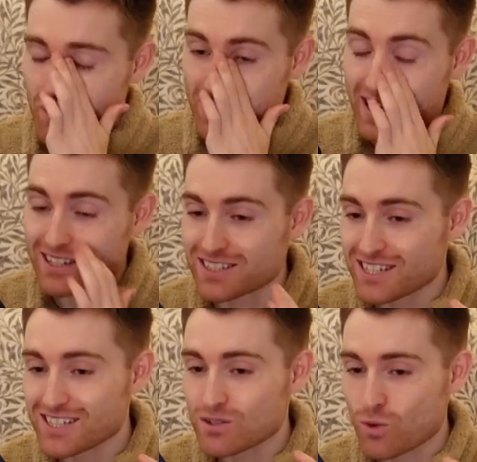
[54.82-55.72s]
But yes,
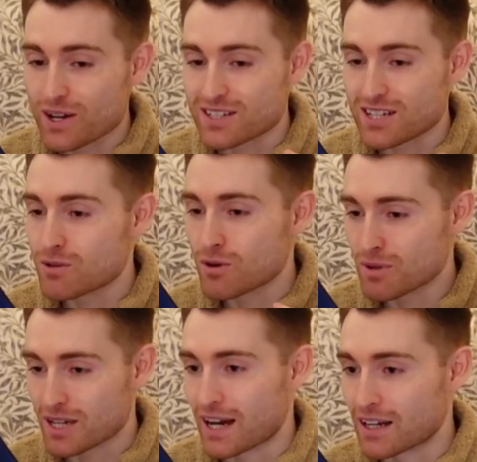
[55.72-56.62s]
this is where
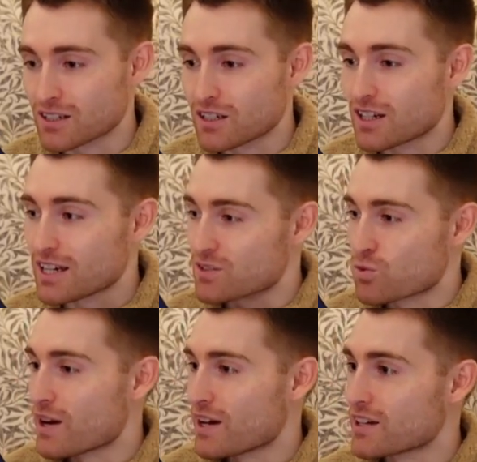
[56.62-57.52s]
cinema began.
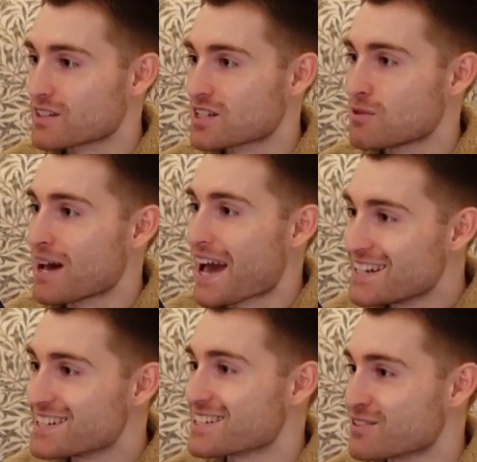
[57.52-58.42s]
It's where cinema
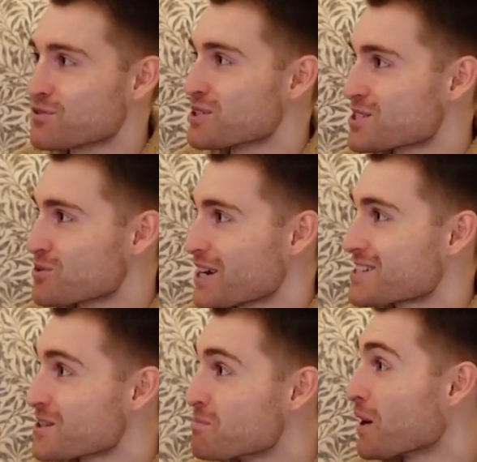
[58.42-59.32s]
ended for its
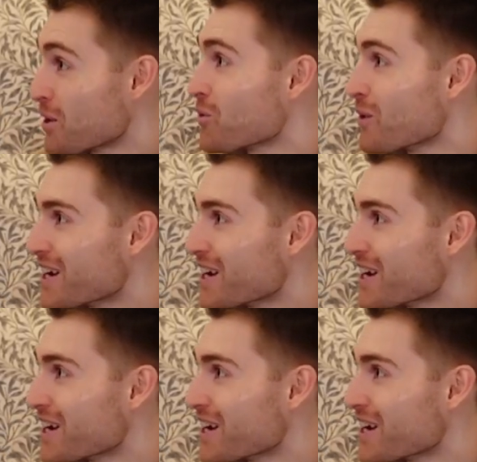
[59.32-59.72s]
director, by the